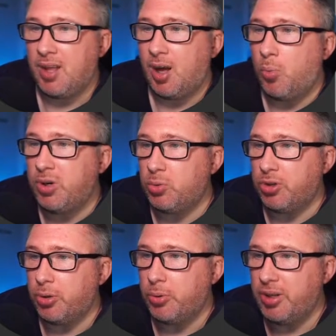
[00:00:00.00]
And what it will
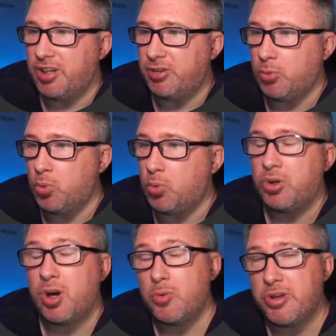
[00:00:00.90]
do is it will
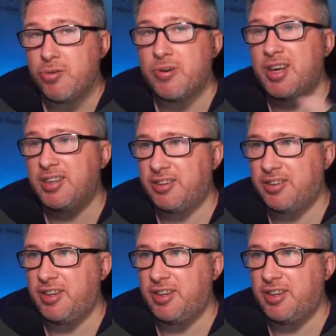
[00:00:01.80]
not only create,